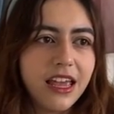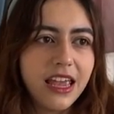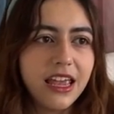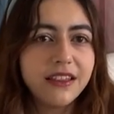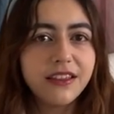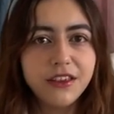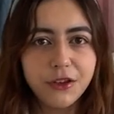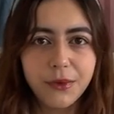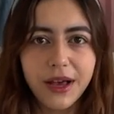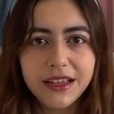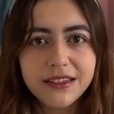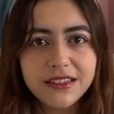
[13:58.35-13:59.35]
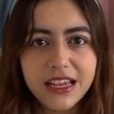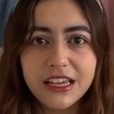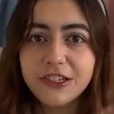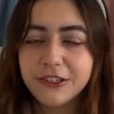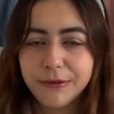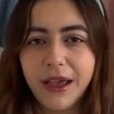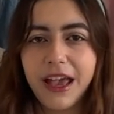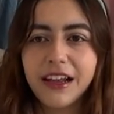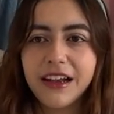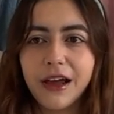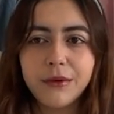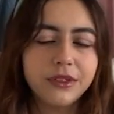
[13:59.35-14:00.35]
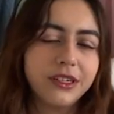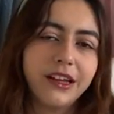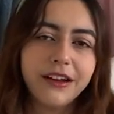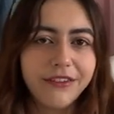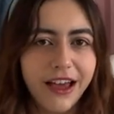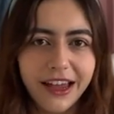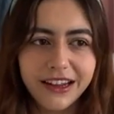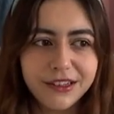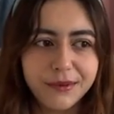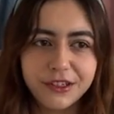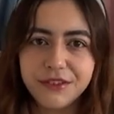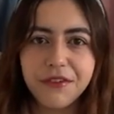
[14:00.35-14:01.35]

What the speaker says: in the US, in Japan, I would not have had as much of a